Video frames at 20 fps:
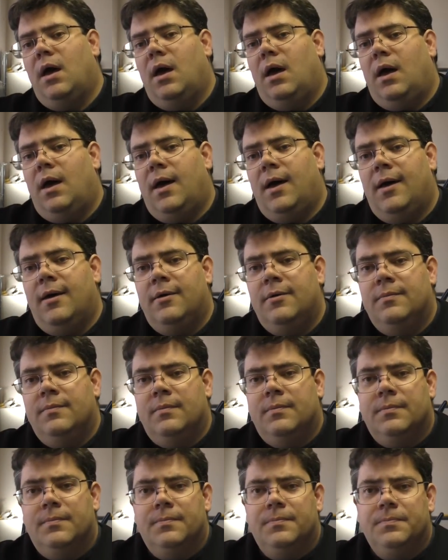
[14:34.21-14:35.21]

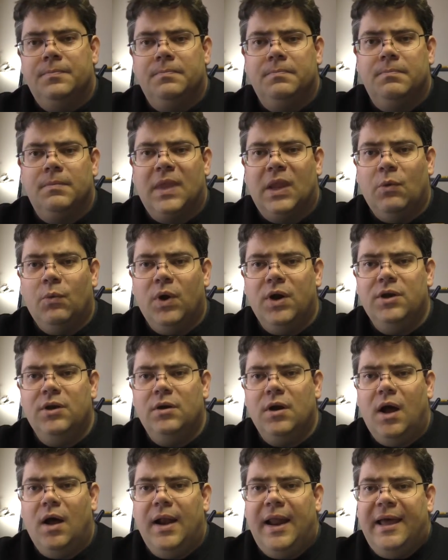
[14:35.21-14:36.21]
Um, where you're
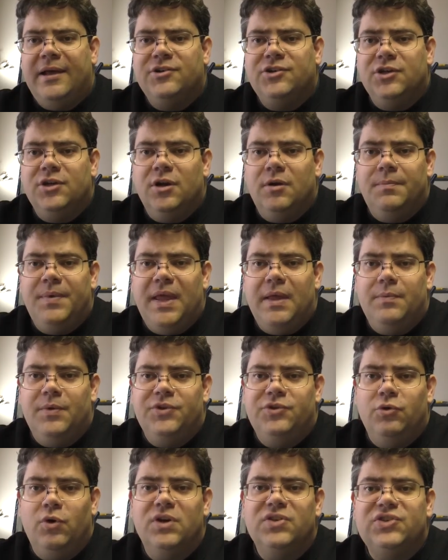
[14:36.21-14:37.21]
not actually going to be able
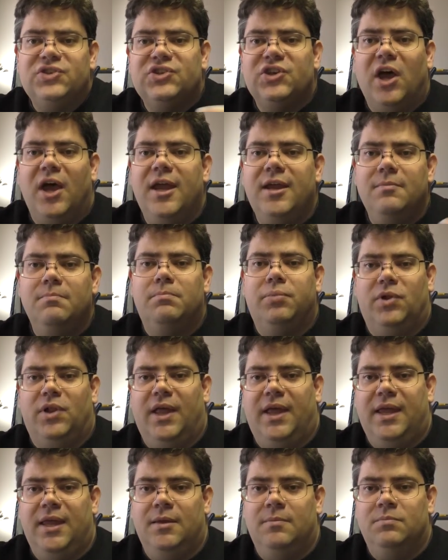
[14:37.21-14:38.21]
to assign
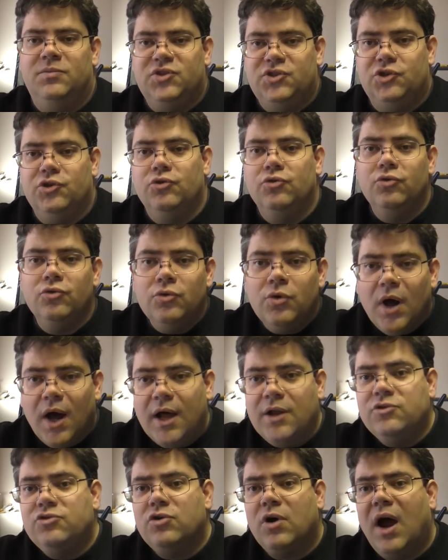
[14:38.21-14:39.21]
blame to
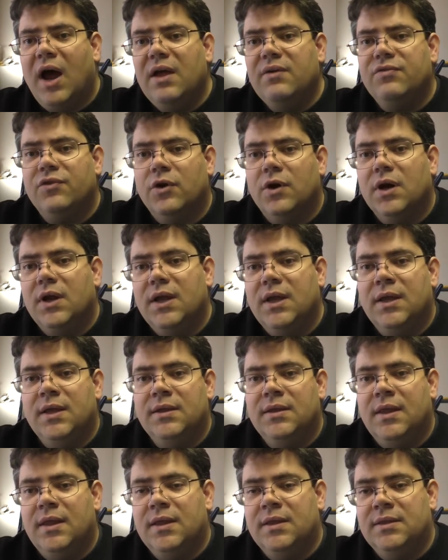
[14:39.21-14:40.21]
a driver
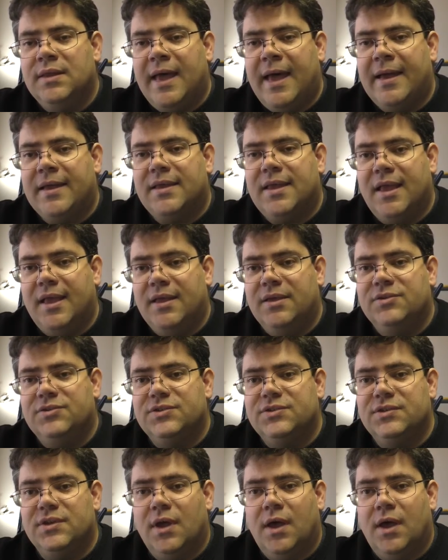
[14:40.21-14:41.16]
in, in that case.